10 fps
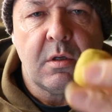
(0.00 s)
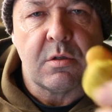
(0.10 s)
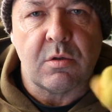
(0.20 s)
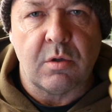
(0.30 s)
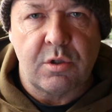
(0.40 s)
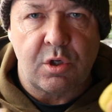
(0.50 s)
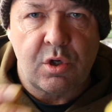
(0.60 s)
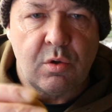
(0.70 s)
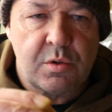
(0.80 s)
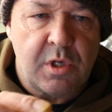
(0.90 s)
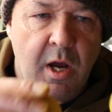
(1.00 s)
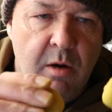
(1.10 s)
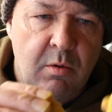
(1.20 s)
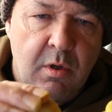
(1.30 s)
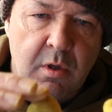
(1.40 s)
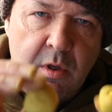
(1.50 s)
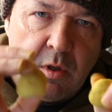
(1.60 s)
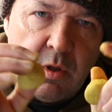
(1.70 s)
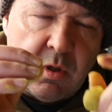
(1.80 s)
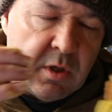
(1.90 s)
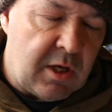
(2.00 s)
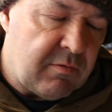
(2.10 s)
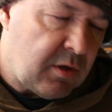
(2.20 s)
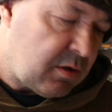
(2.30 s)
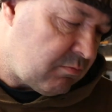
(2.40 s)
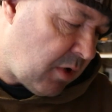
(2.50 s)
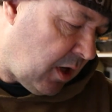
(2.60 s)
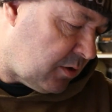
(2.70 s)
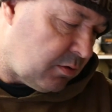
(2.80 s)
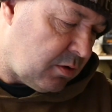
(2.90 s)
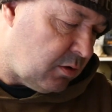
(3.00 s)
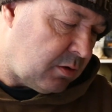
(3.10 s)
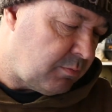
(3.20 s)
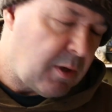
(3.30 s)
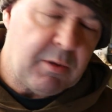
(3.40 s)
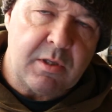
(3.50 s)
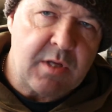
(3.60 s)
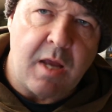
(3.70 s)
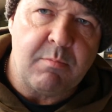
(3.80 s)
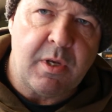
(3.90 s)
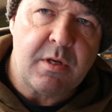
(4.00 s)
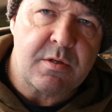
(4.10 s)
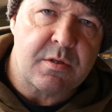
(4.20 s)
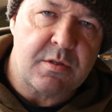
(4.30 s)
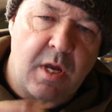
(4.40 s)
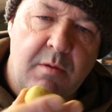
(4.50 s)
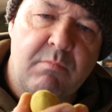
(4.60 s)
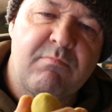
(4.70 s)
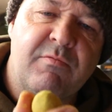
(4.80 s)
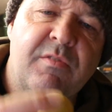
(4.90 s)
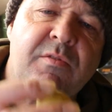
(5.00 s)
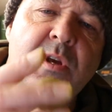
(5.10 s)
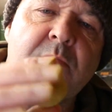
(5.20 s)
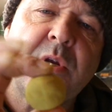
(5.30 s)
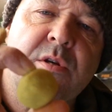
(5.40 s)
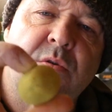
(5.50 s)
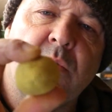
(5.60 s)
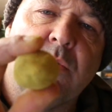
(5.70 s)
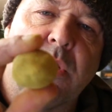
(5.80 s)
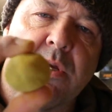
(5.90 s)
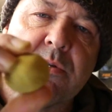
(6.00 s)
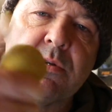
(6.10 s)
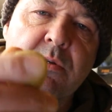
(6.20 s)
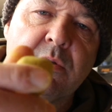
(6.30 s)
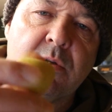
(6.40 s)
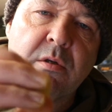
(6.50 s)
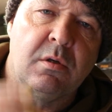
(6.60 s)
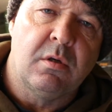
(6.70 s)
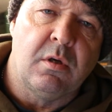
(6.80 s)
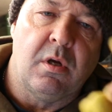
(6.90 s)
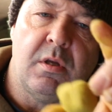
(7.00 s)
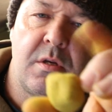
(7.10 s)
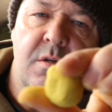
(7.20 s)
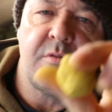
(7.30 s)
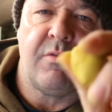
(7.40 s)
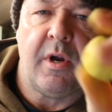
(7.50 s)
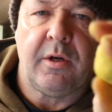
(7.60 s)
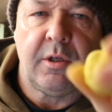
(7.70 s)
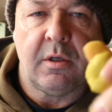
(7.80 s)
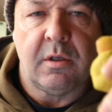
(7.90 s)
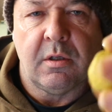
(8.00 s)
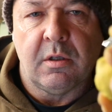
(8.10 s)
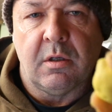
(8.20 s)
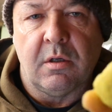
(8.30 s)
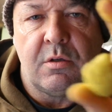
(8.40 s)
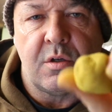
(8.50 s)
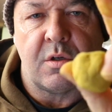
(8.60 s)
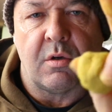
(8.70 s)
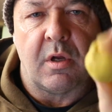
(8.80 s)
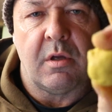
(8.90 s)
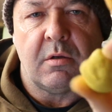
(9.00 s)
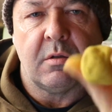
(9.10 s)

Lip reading: So it just shows you how, even, I don't know, maybe 10 minutes, it's 10-15 minutes old this, and this is fresh, just done it.